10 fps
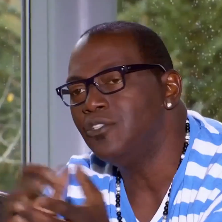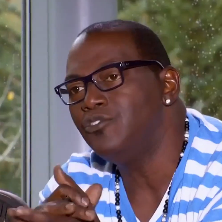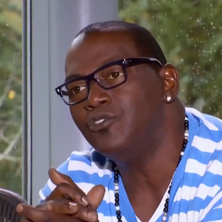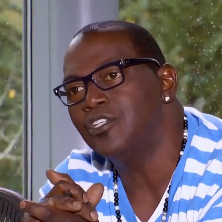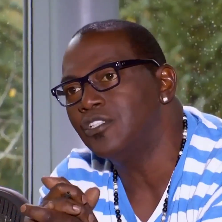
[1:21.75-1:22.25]

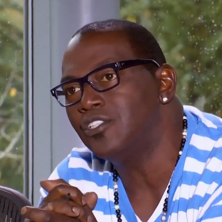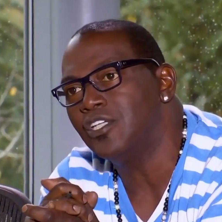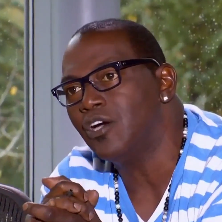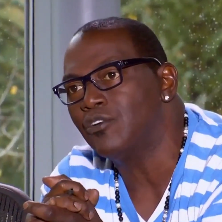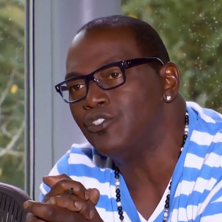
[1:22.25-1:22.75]
Dude, you are good to
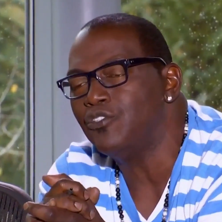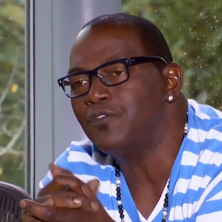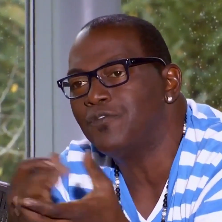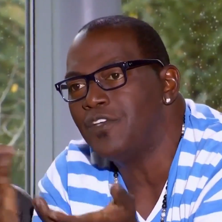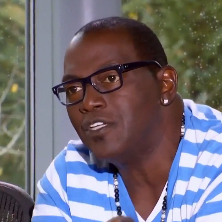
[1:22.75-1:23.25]
go because you're
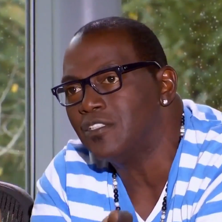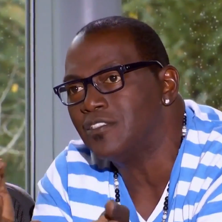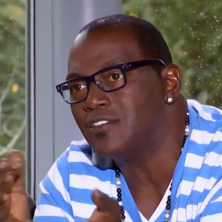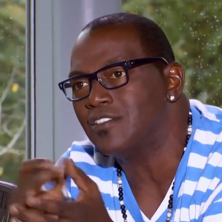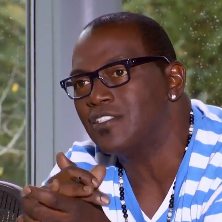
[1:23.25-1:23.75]

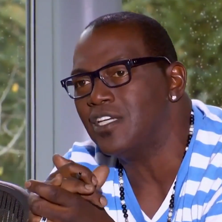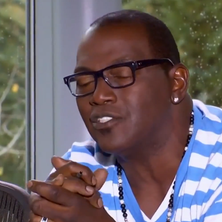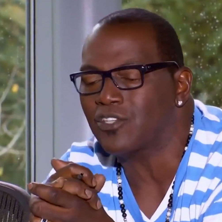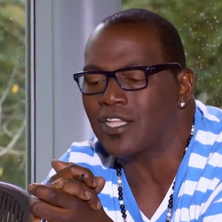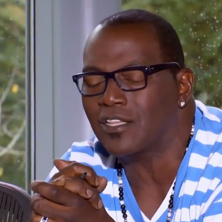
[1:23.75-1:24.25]
fearless as a
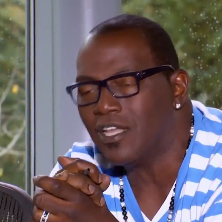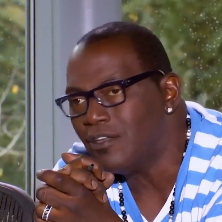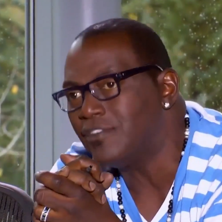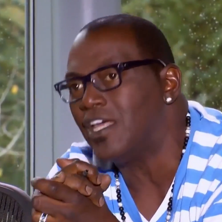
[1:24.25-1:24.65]
singer, so I love